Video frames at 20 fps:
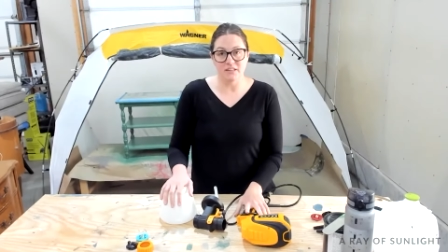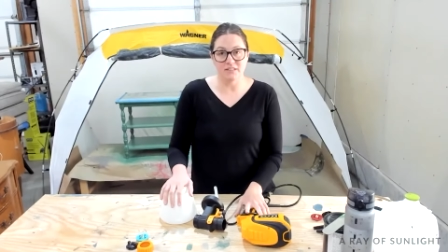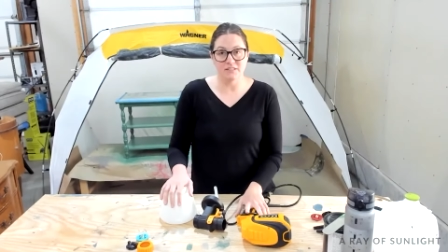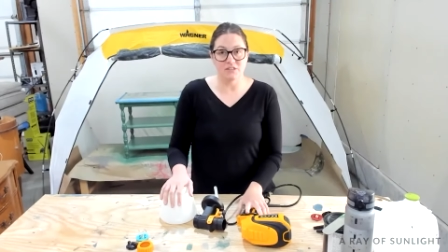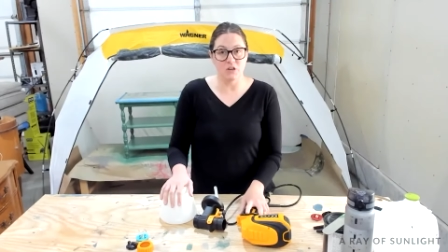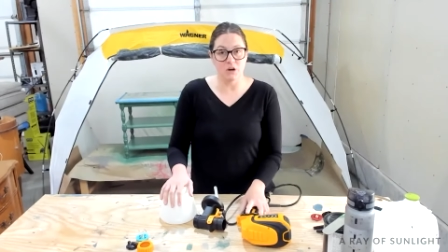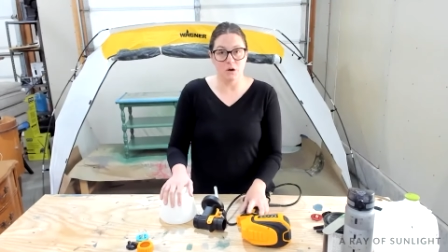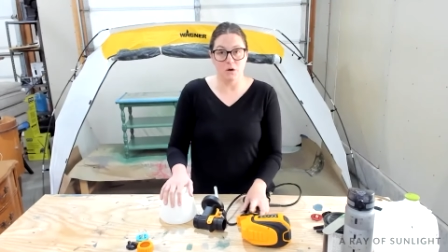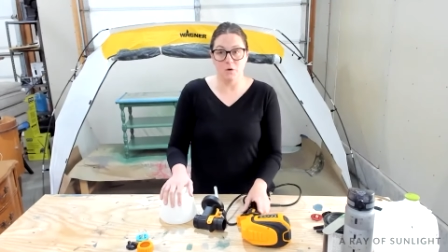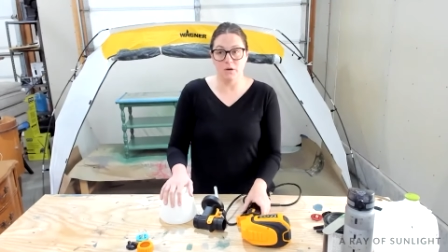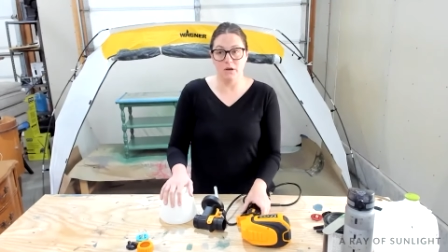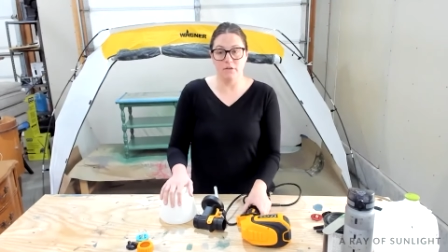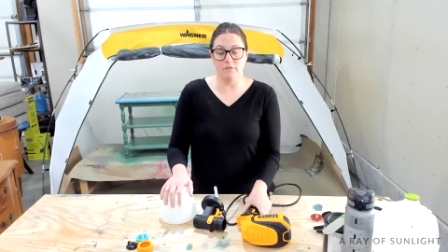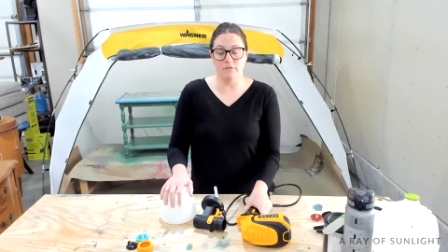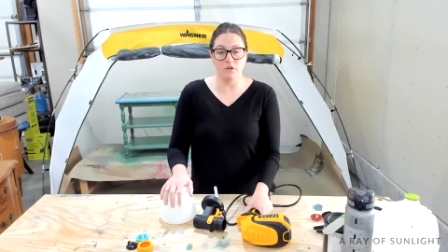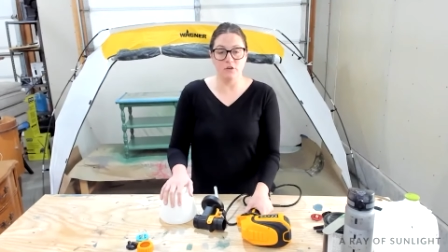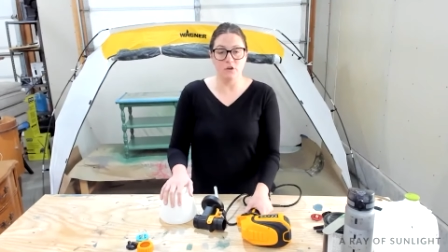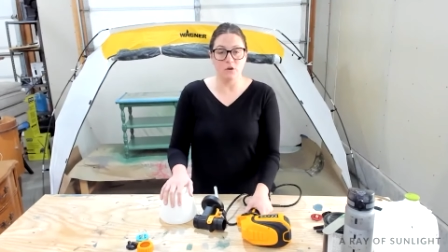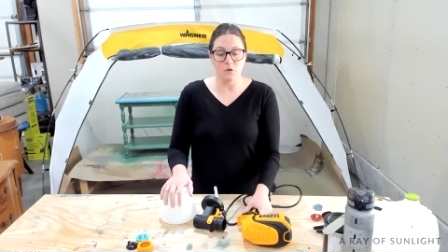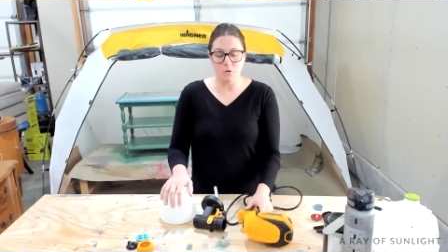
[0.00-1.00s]
So if
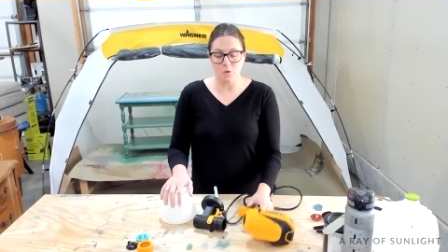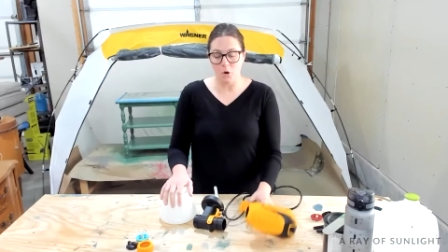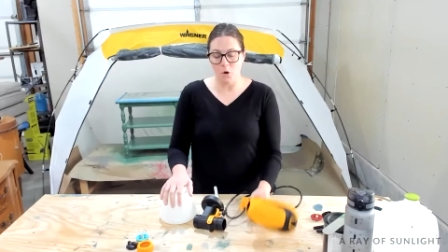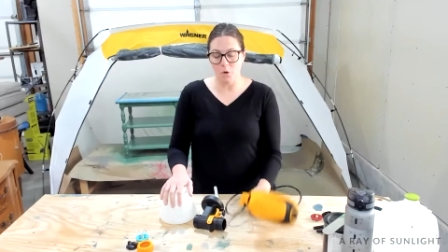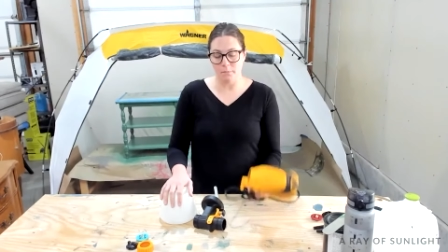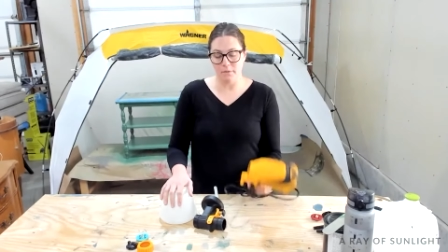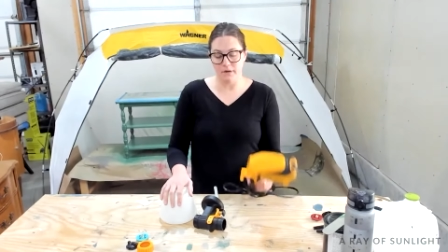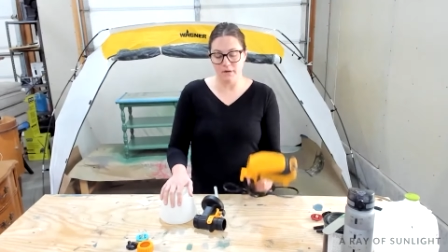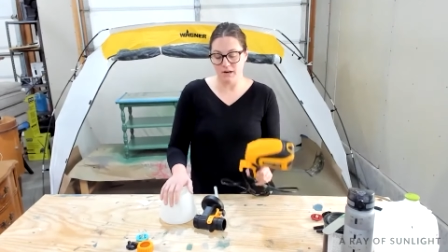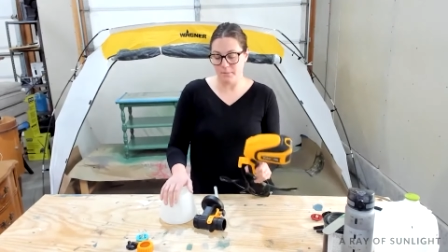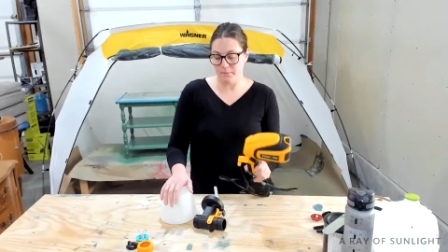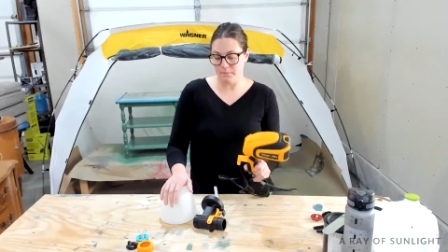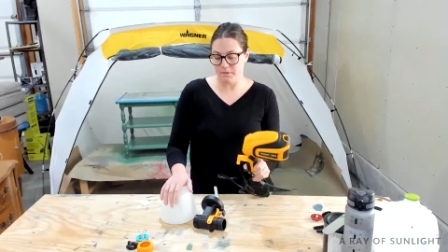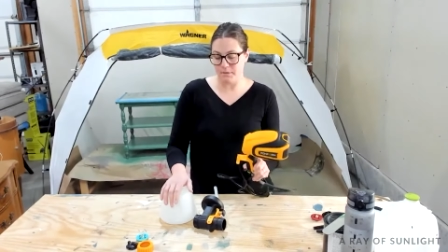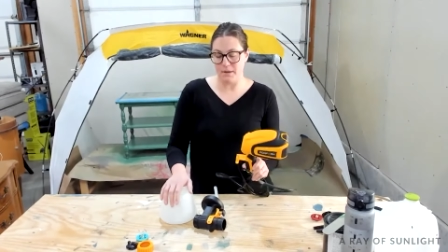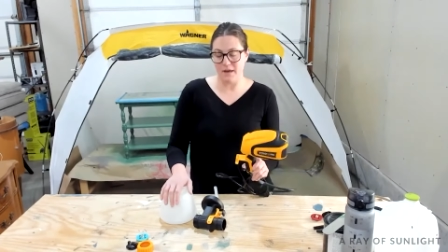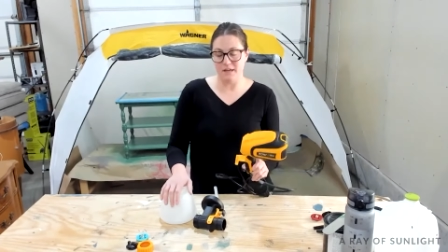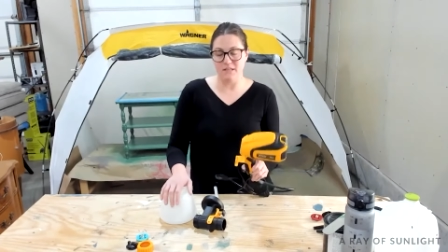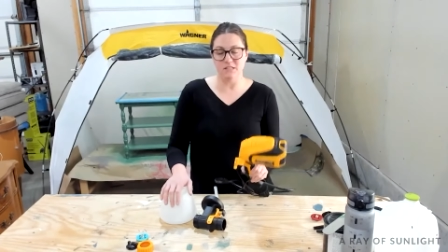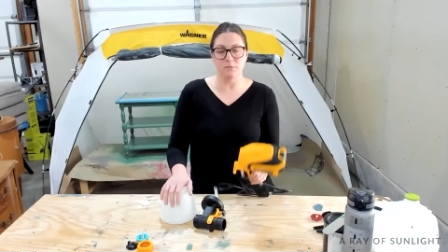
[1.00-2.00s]
you open up the
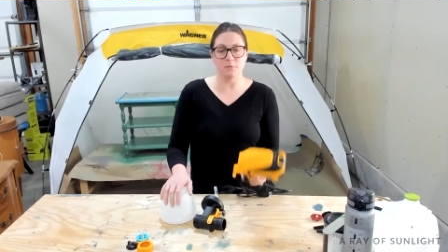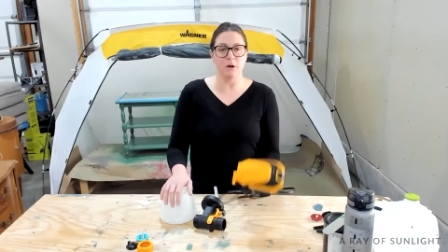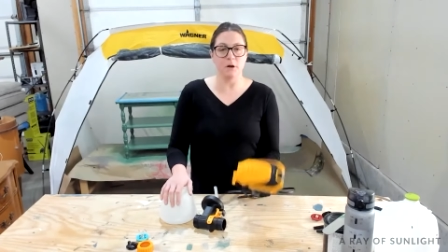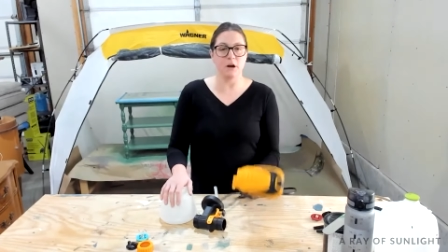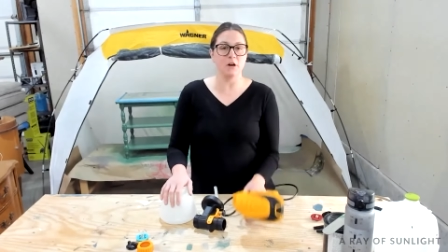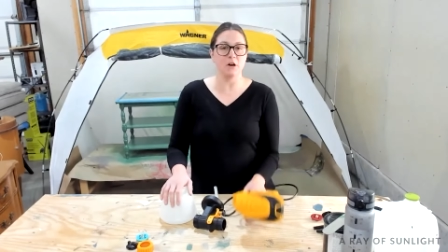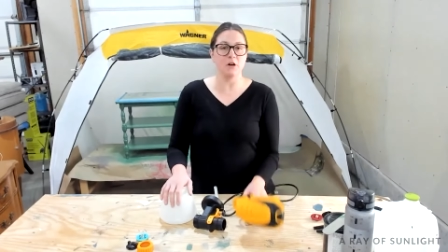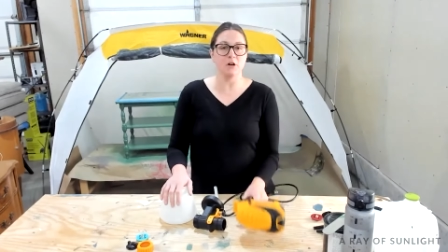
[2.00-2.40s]
paint sprayer,